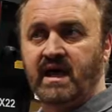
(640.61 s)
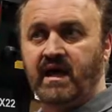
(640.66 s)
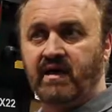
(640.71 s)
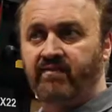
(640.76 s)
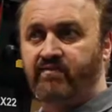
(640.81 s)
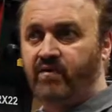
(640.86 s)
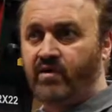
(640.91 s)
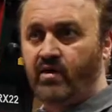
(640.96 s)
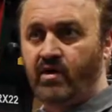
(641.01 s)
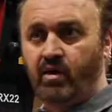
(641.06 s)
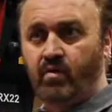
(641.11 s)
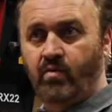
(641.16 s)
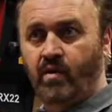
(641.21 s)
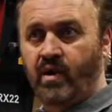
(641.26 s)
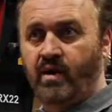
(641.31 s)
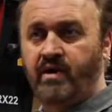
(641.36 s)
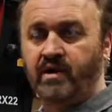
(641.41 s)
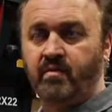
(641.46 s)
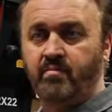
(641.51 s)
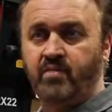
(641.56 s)
if you don't
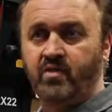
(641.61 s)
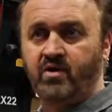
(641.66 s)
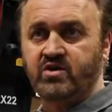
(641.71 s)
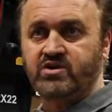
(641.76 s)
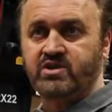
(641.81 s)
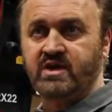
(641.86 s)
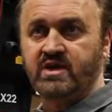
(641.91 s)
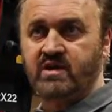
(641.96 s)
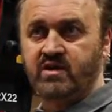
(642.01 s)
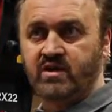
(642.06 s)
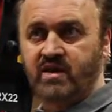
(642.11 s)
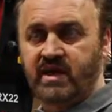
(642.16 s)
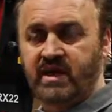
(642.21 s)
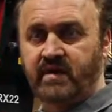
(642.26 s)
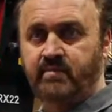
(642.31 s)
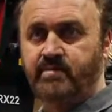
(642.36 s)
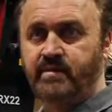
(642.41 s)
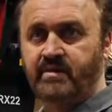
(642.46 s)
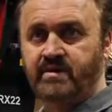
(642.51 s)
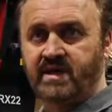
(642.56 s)
wear your bushing and you
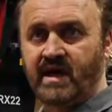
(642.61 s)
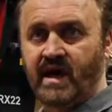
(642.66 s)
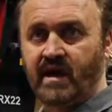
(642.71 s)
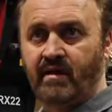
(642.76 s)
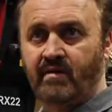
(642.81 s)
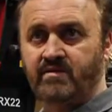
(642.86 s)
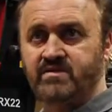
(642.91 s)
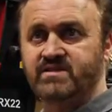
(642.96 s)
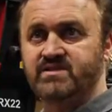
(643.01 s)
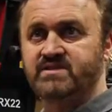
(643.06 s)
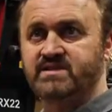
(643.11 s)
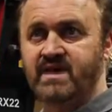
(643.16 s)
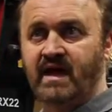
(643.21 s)
keep your tolerances